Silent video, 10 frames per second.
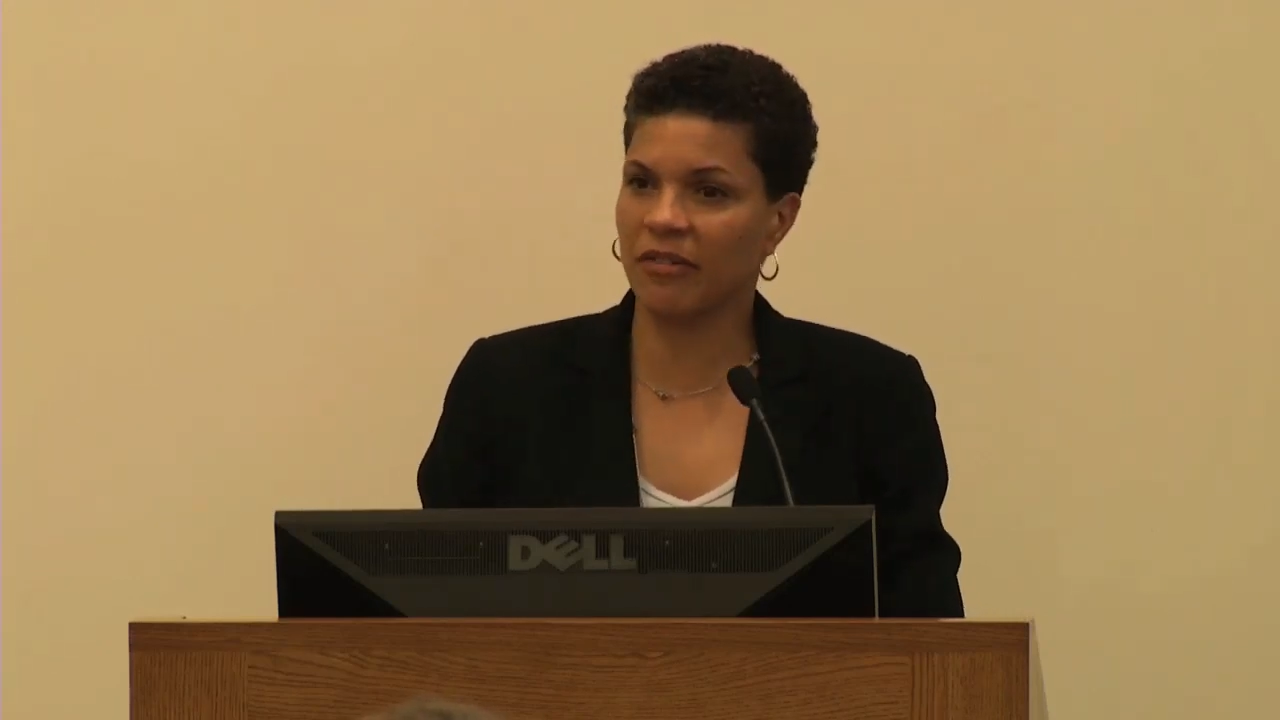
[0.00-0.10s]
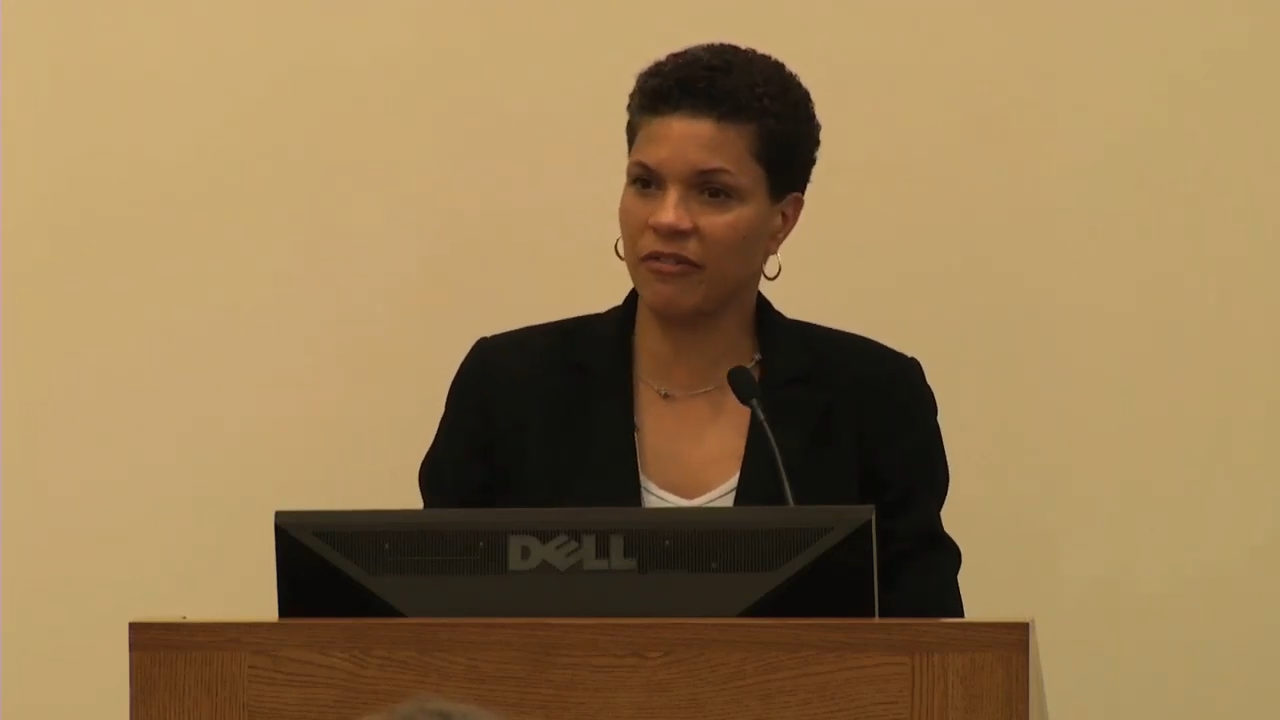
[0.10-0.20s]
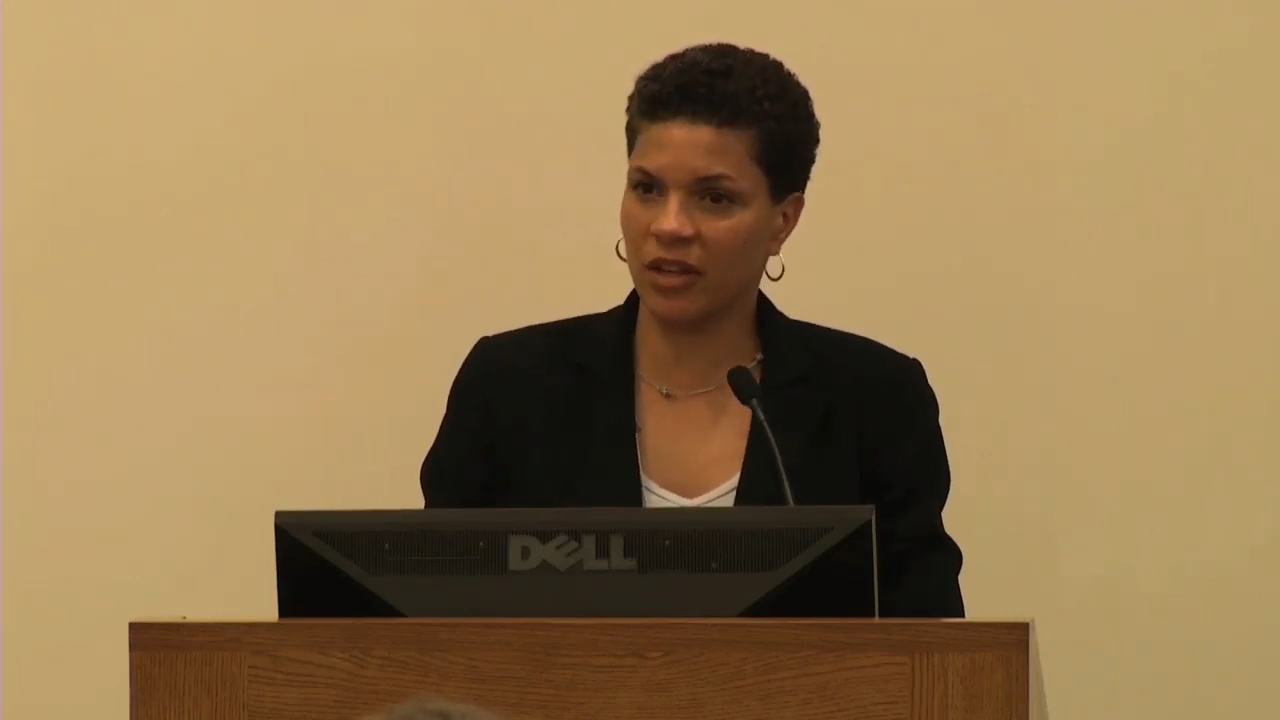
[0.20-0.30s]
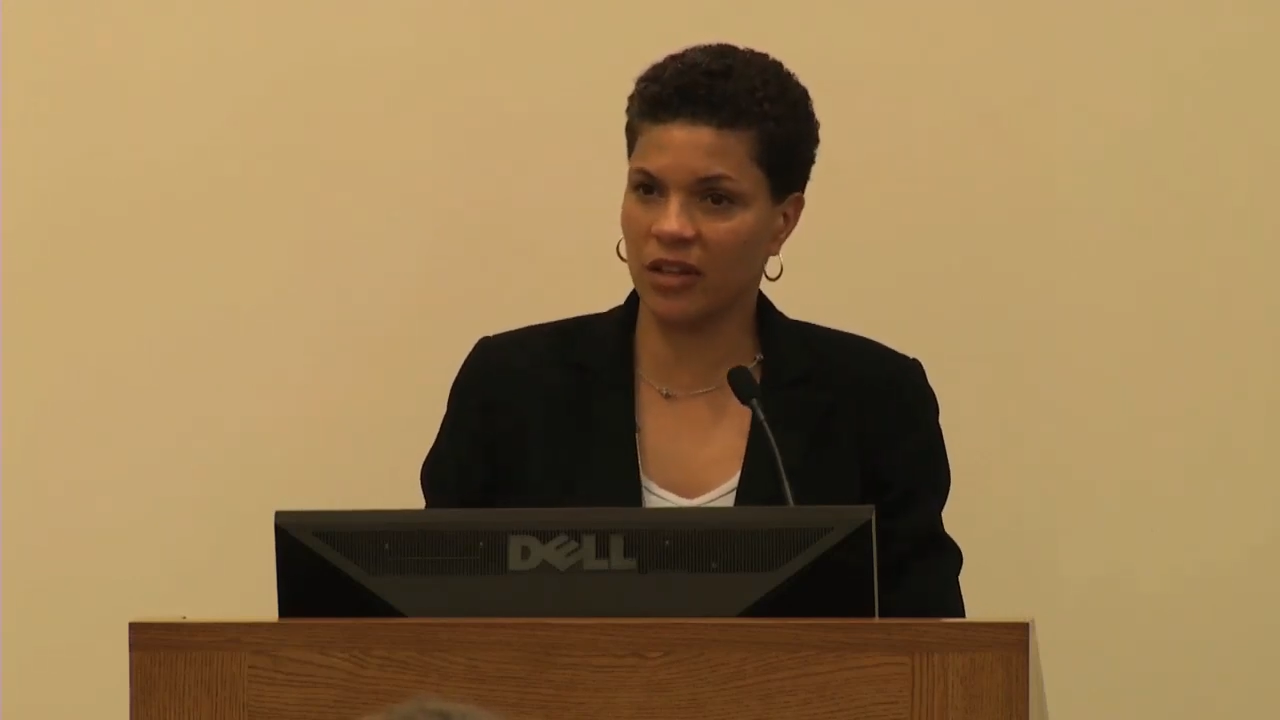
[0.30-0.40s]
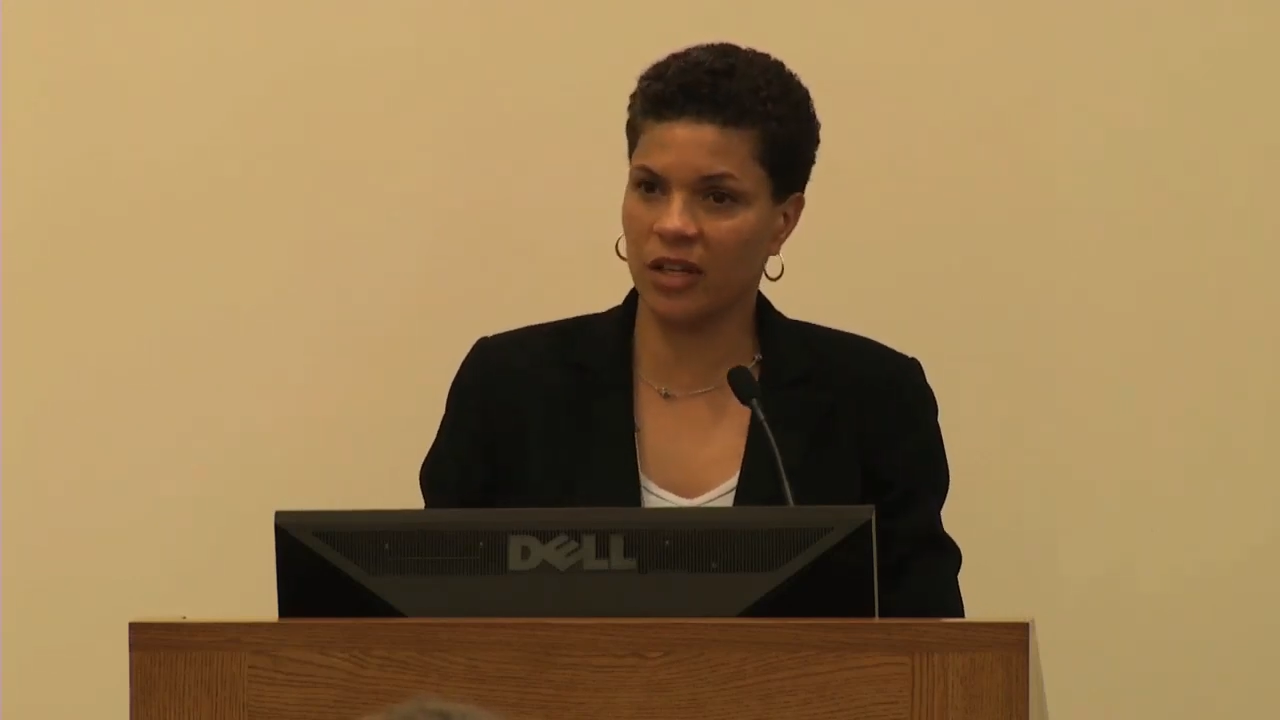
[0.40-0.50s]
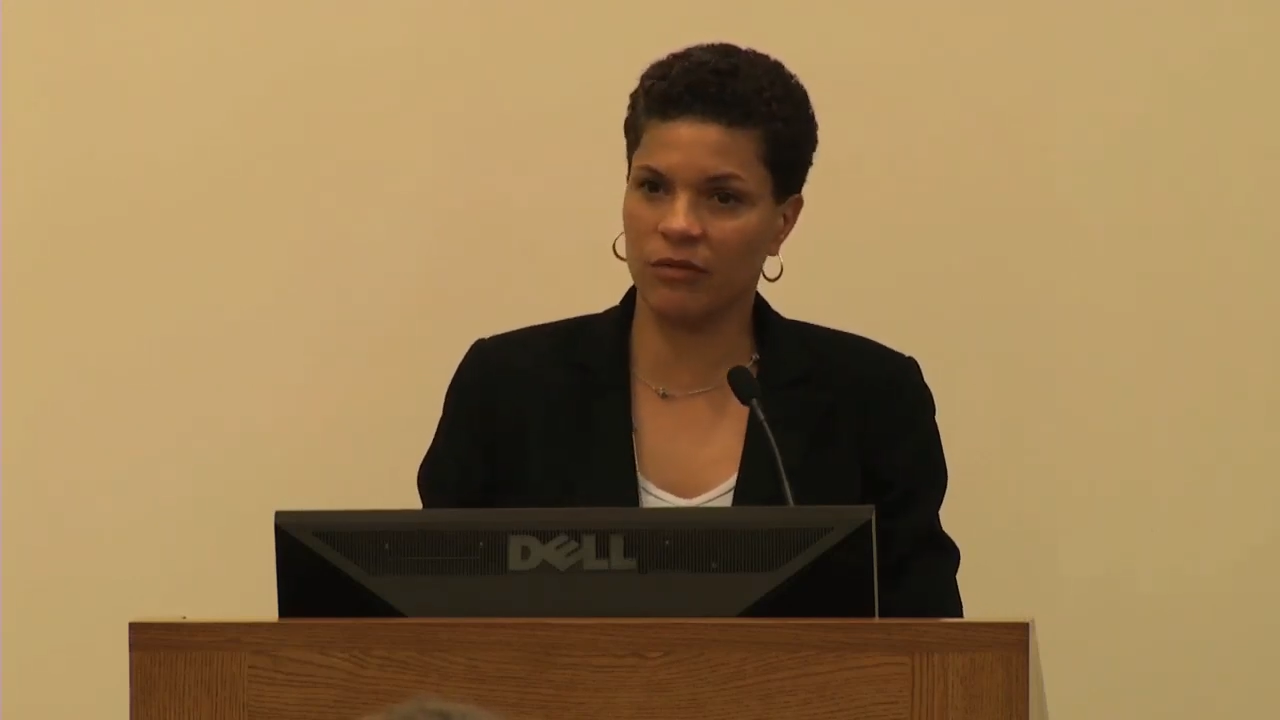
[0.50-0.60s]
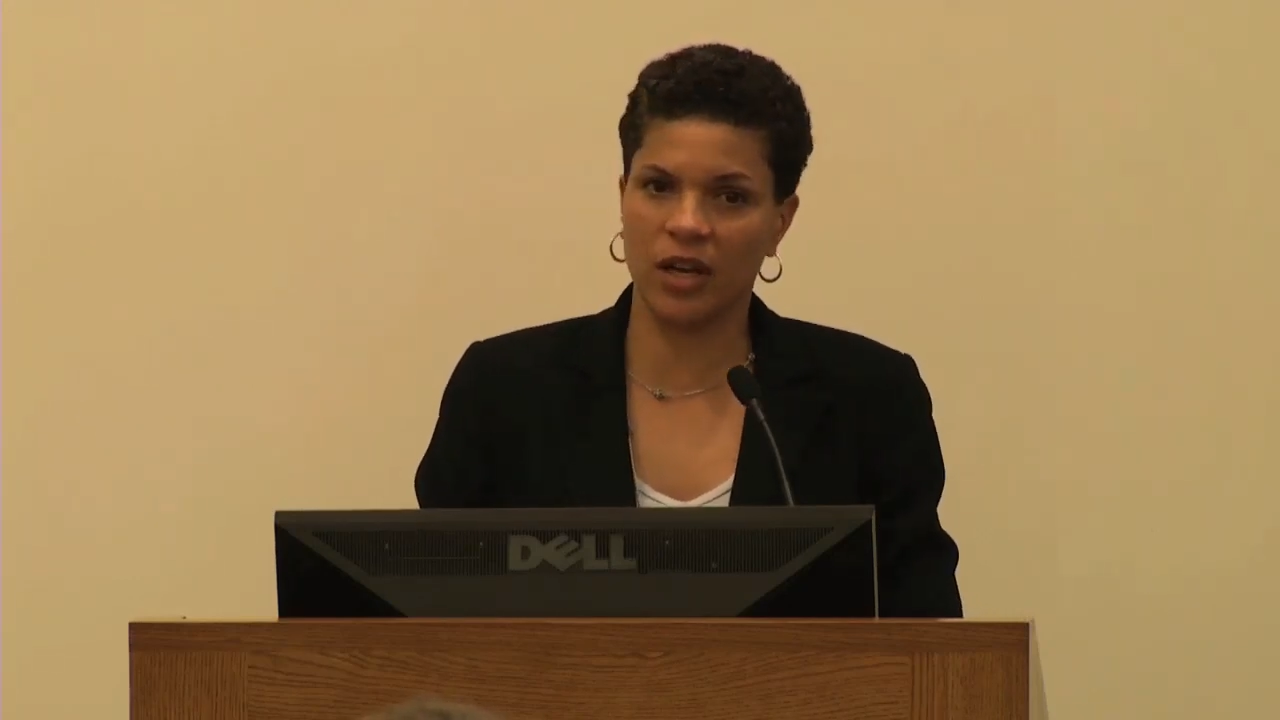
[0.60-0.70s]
felony